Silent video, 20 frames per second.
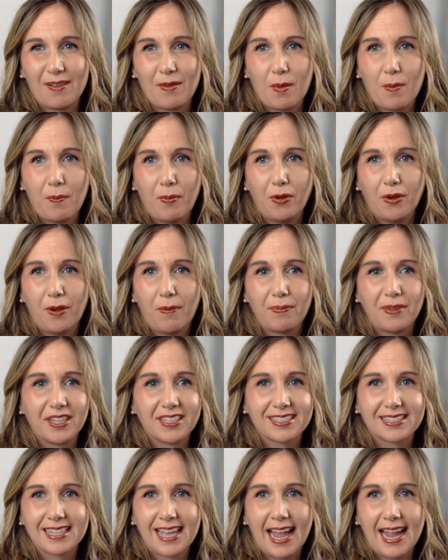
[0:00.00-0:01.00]
Let me pull up
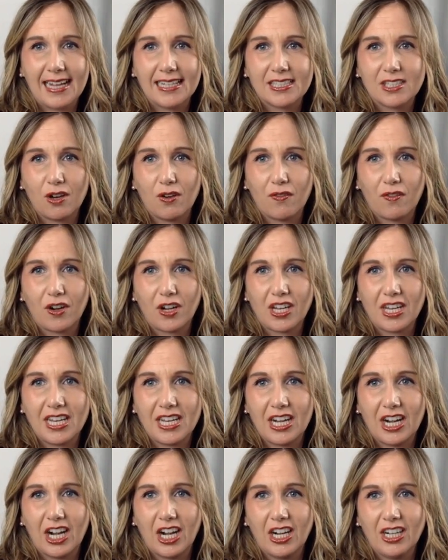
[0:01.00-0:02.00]
the slides over
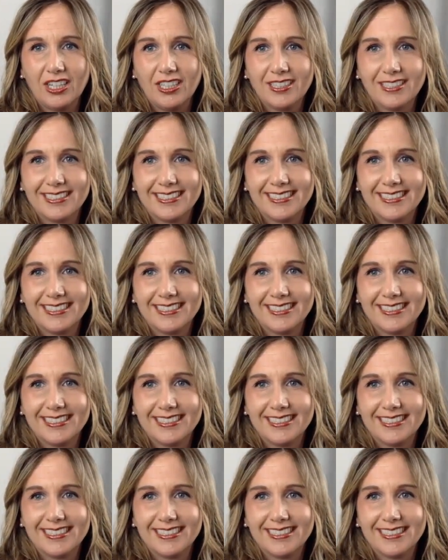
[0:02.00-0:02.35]
here.